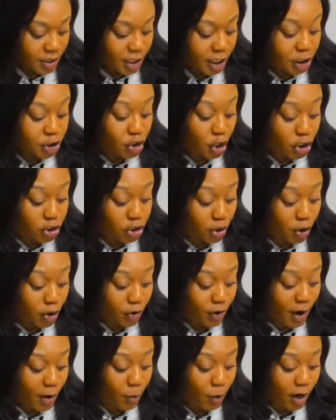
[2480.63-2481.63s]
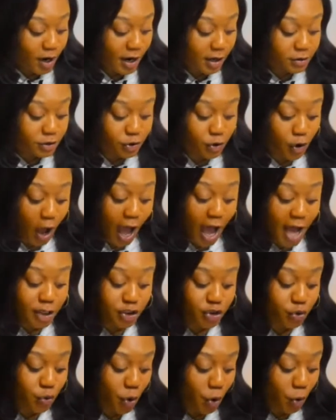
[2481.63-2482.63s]
It's also a great workout tool. I
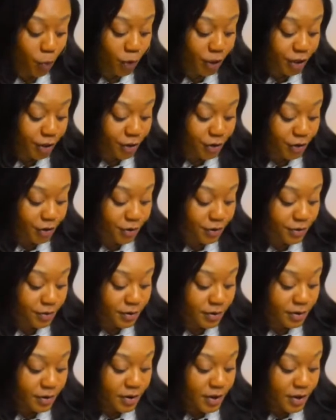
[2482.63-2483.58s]
sure will.